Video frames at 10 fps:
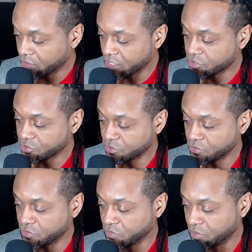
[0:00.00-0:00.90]

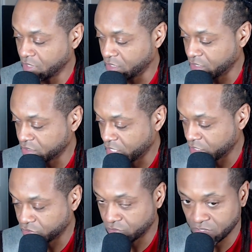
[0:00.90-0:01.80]
true and it's not
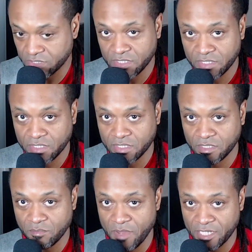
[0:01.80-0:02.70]
true. This isn't
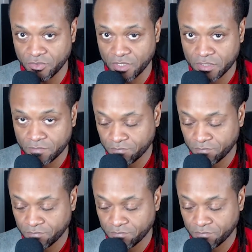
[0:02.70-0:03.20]
the Matrix.